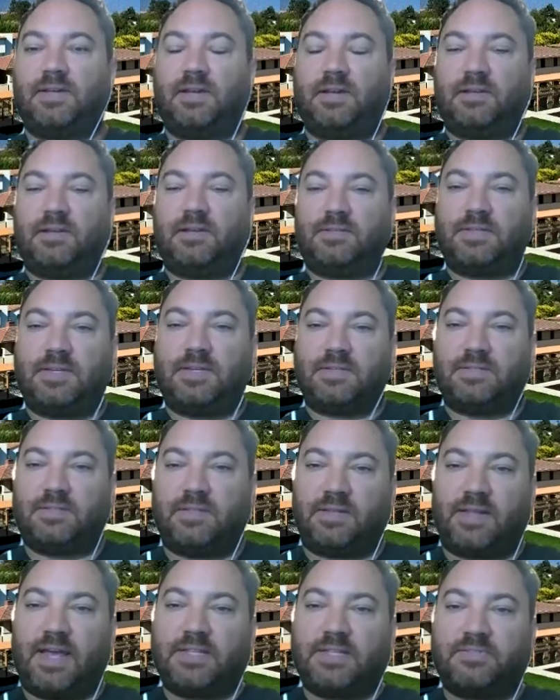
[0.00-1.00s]
uh, it says,
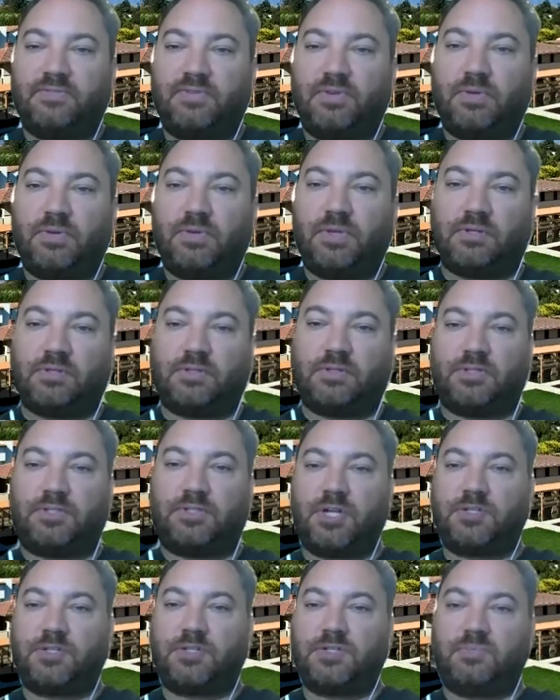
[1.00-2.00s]
the last few years,
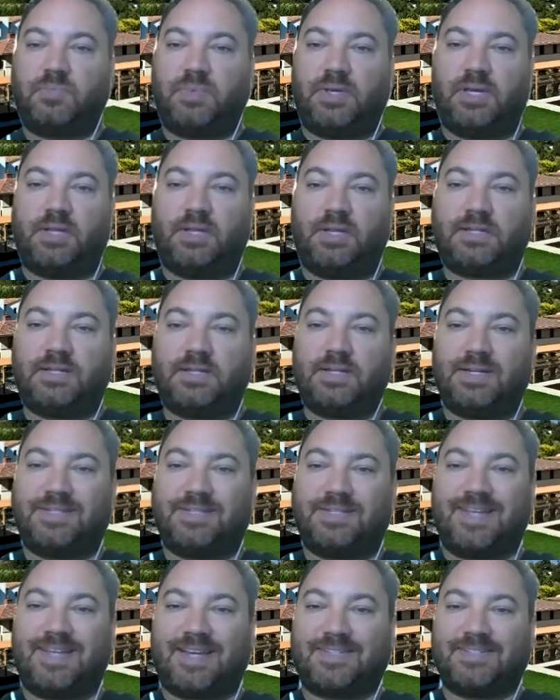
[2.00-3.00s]
judges being elected
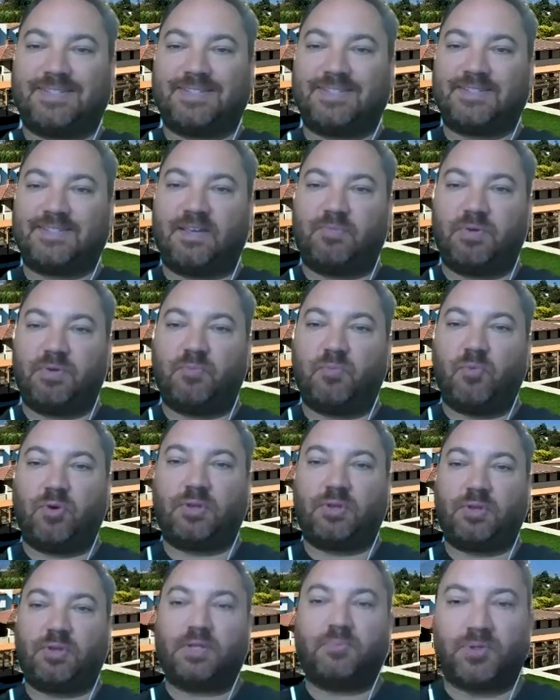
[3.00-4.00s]
in Texas have been more
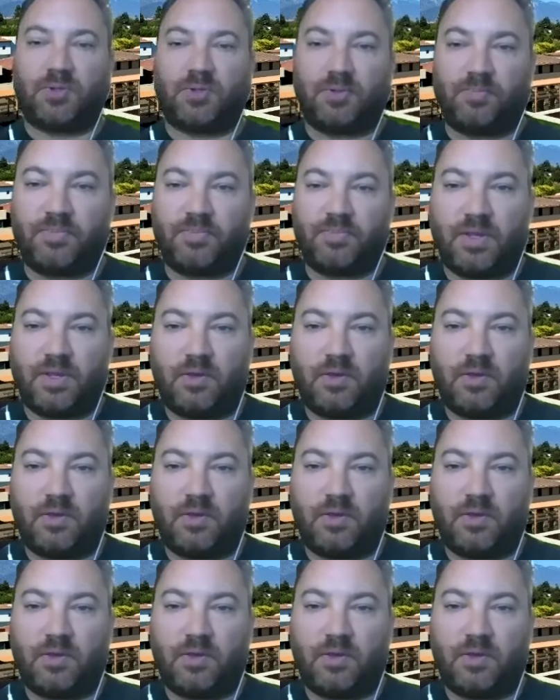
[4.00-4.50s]
liberal.